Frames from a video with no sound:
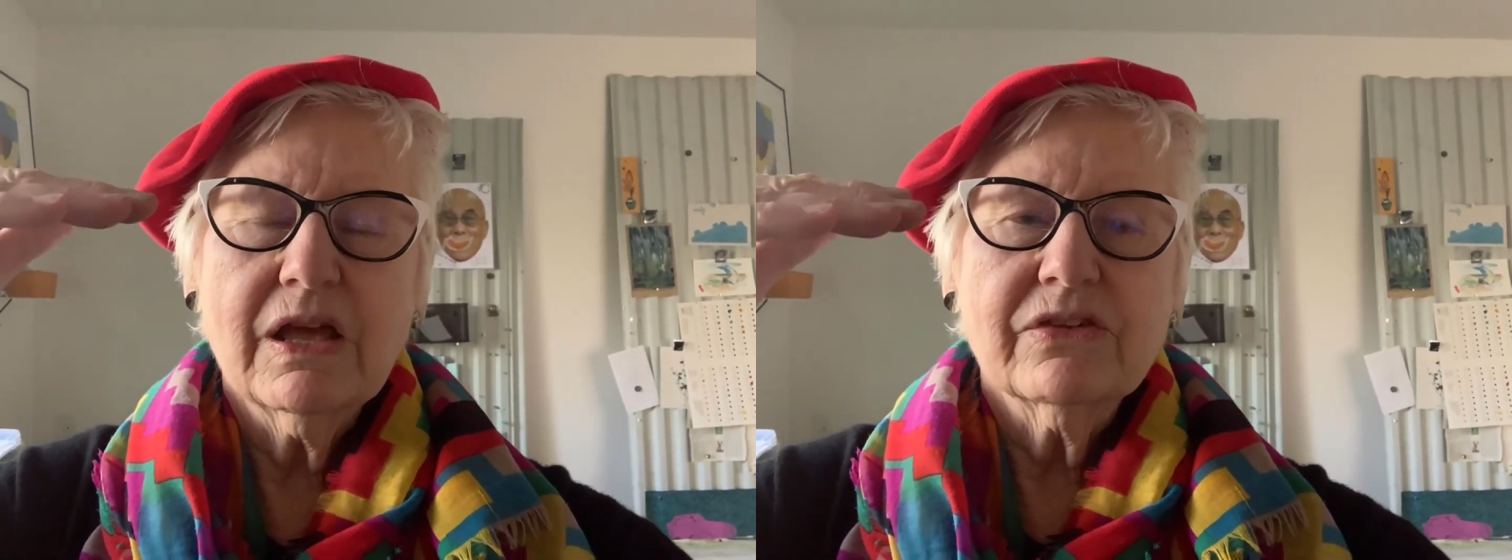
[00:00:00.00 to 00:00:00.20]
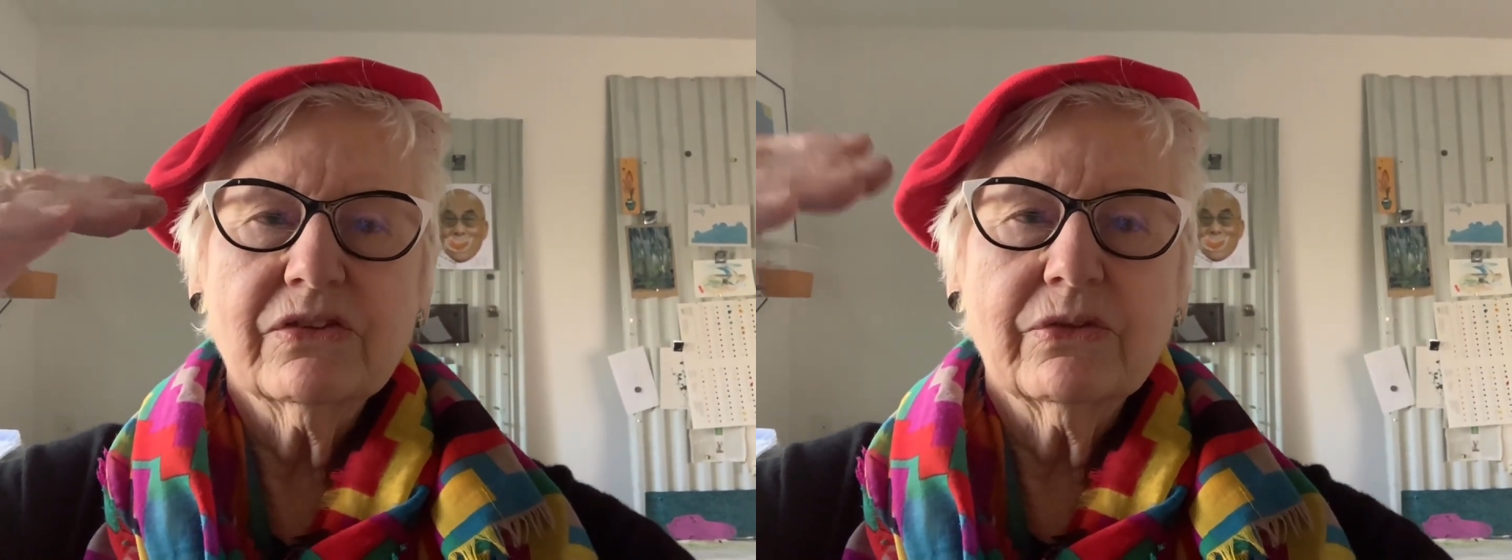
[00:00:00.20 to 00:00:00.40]

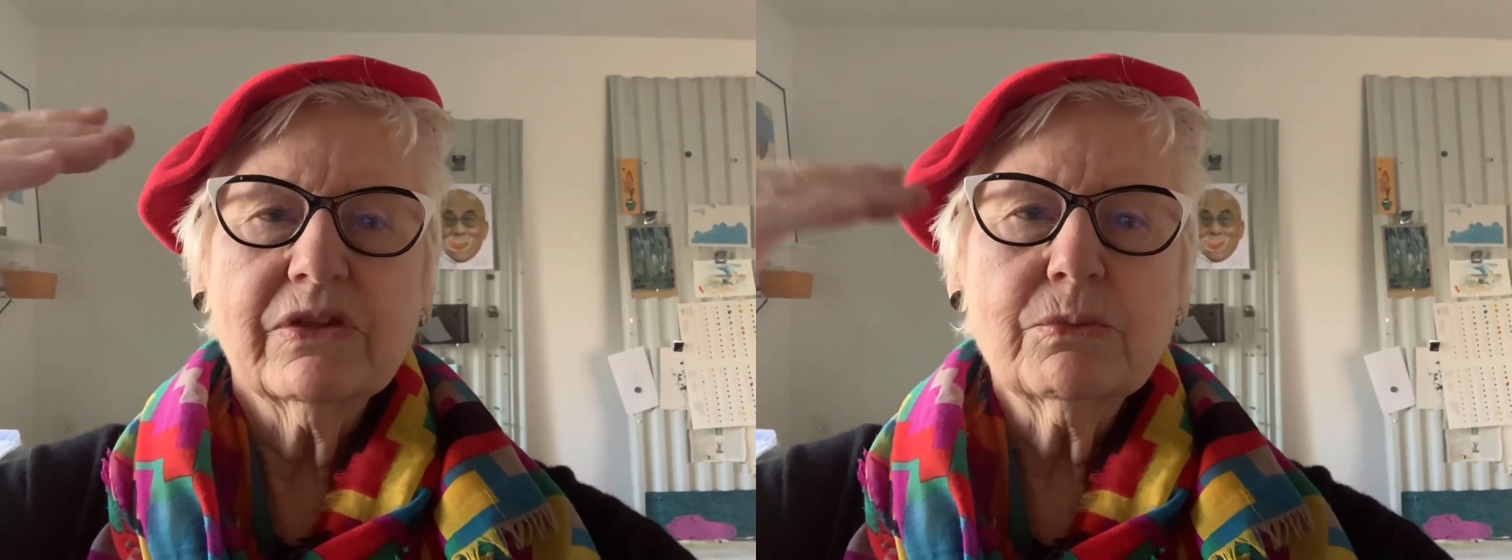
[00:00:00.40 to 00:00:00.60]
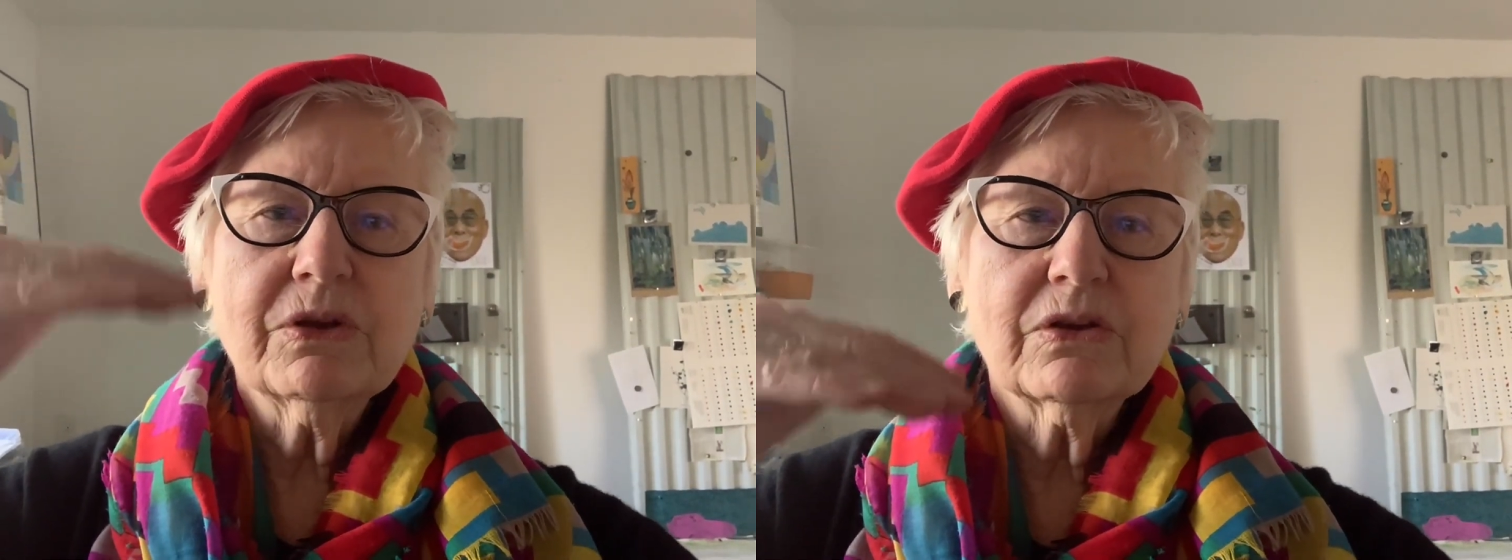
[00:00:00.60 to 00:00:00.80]
So
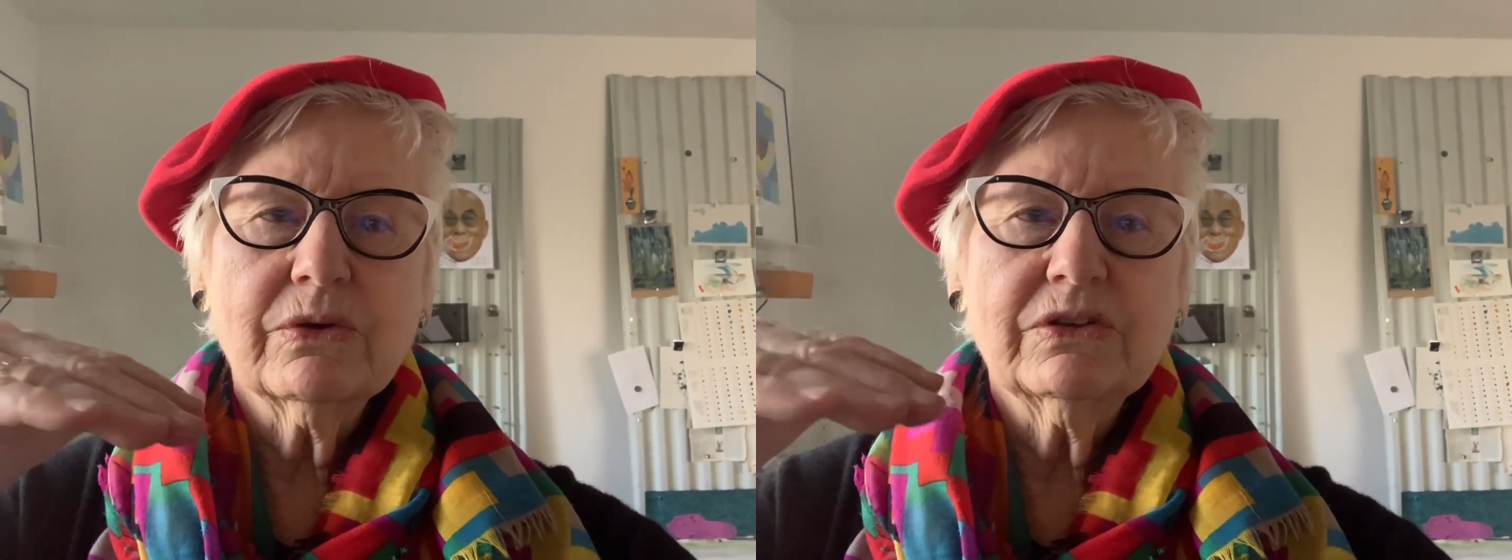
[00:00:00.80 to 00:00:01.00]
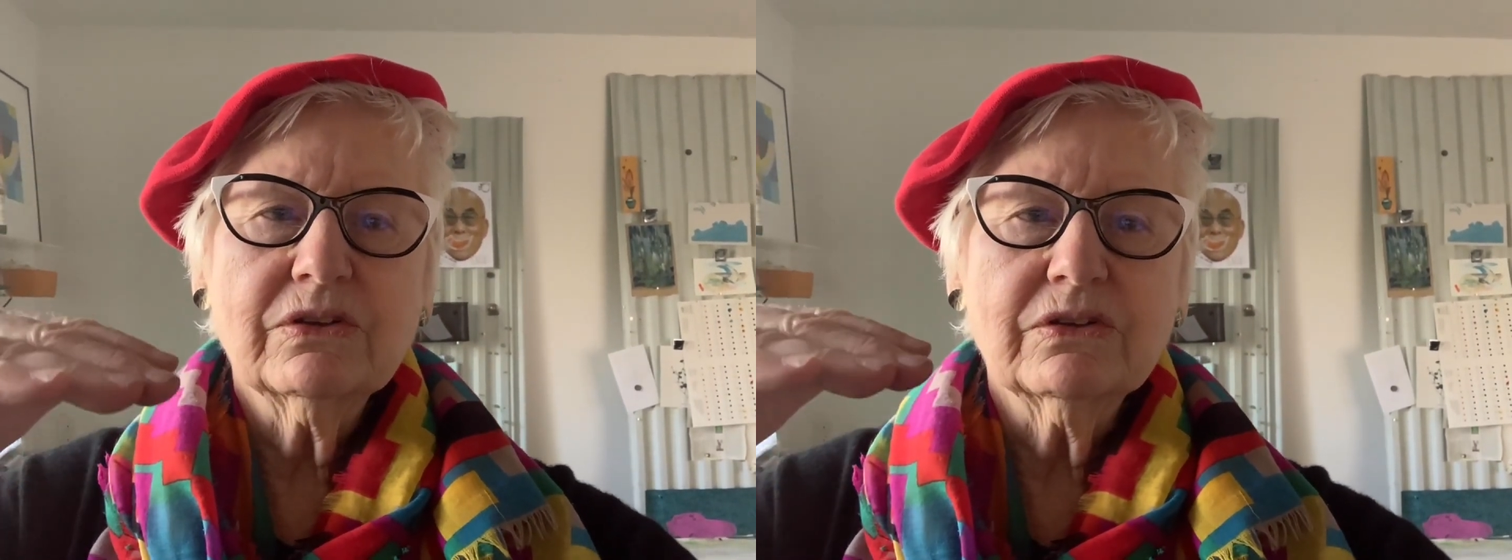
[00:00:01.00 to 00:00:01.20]
then we're
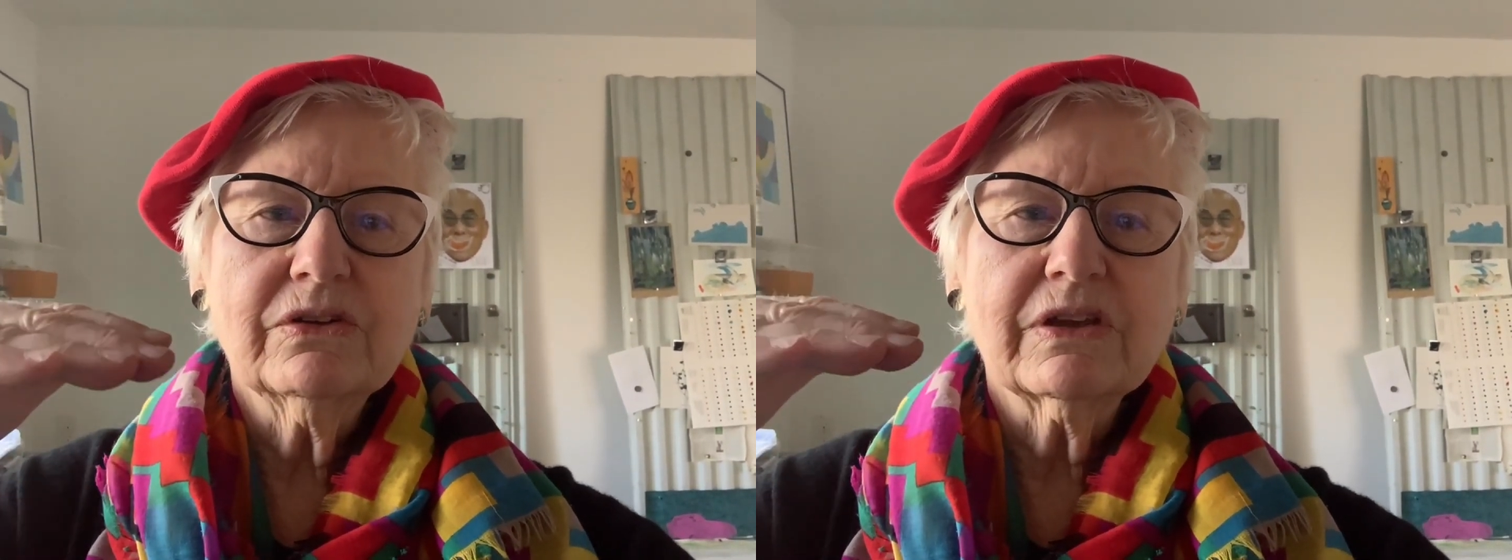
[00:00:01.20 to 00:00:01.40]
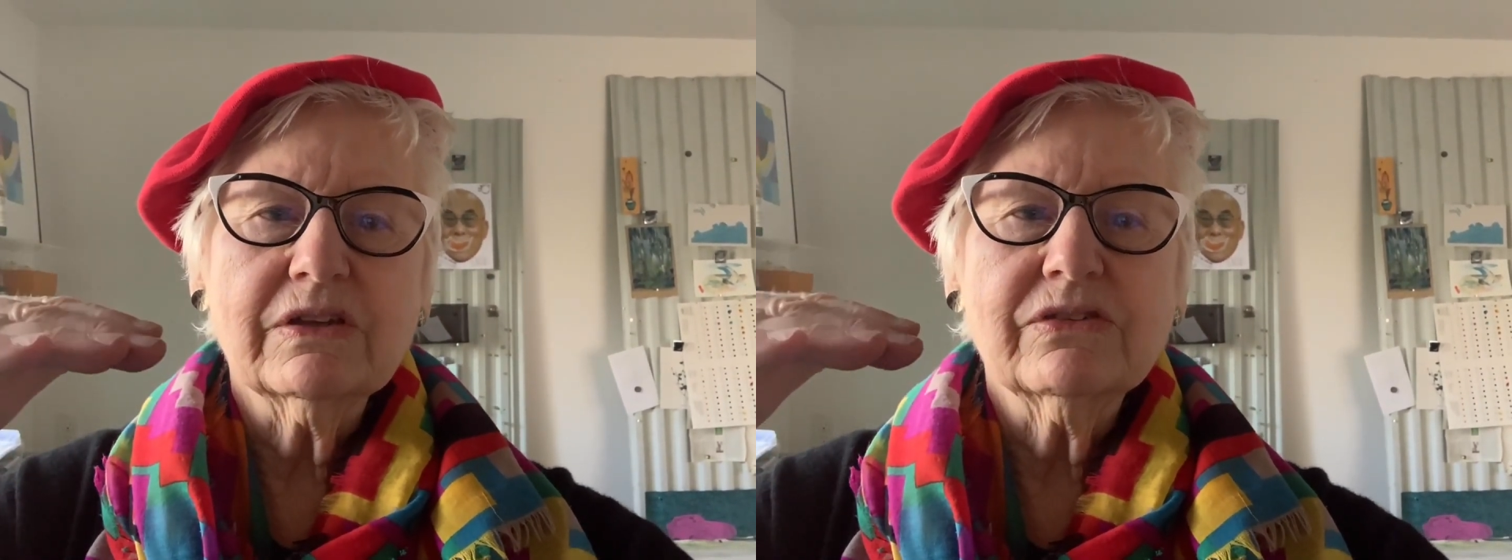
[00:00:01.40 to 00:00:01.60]
going to
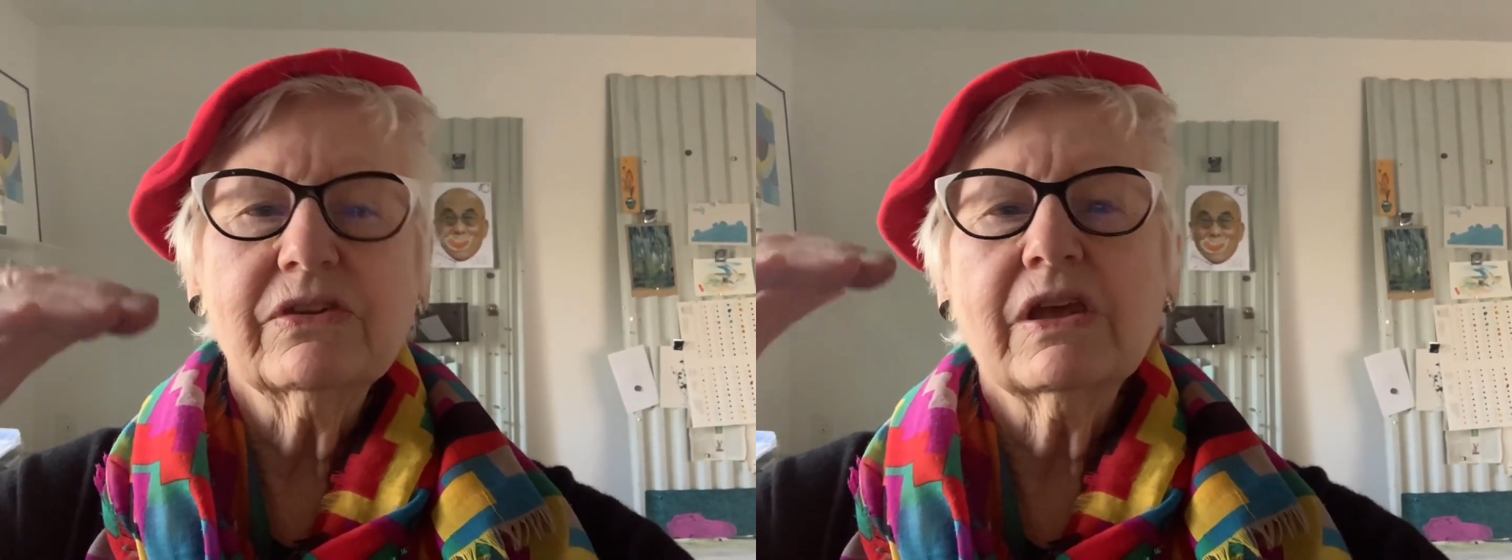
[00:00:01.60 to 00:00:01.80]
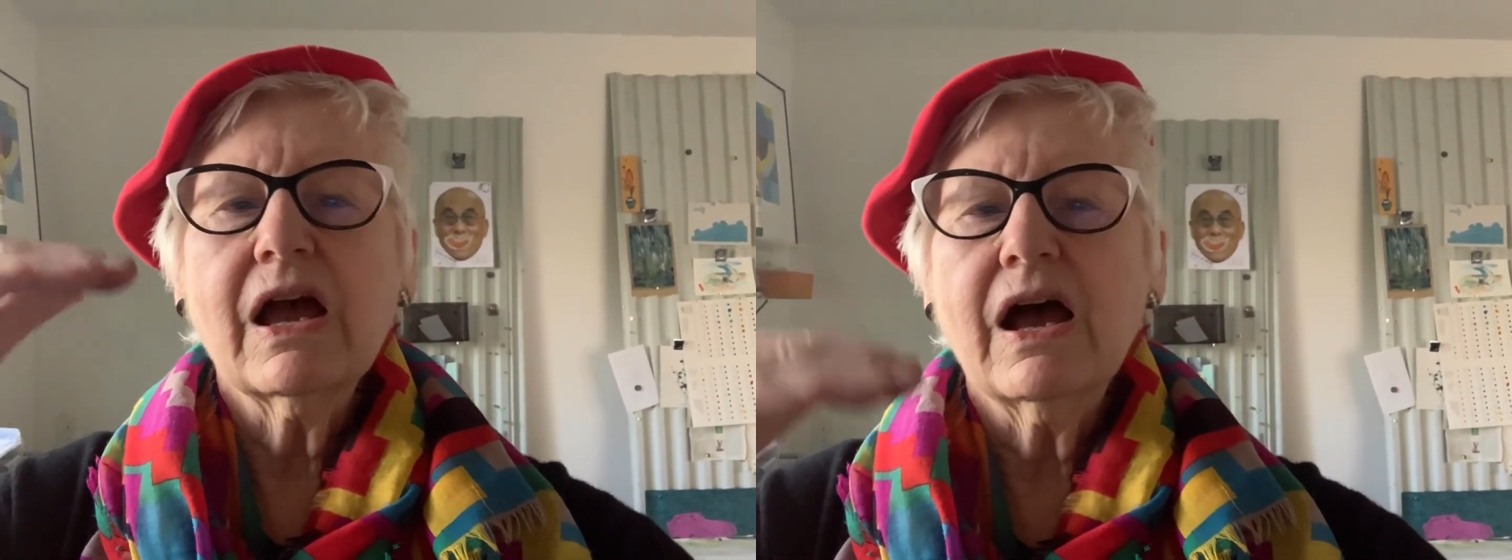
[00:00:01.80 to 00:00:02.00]
look and see